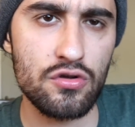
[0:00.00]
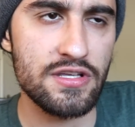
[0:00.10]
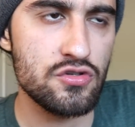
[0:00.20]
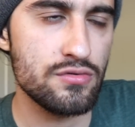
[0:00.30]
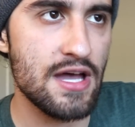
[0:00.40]

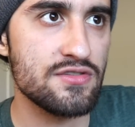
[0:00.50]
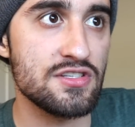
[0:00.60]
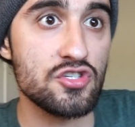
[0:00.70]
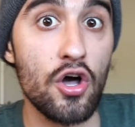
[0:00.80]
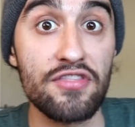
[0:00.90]
early
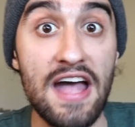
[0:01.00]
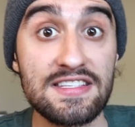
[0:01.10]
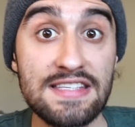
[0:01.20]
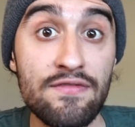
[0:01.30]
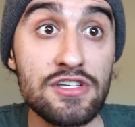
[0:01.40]
2000s called That
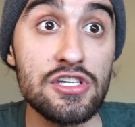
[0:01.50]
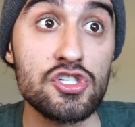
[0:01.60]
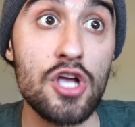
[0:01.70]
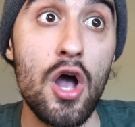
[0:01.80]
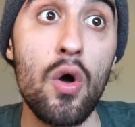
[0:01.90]
70s
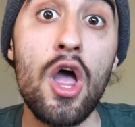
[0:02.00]
Show,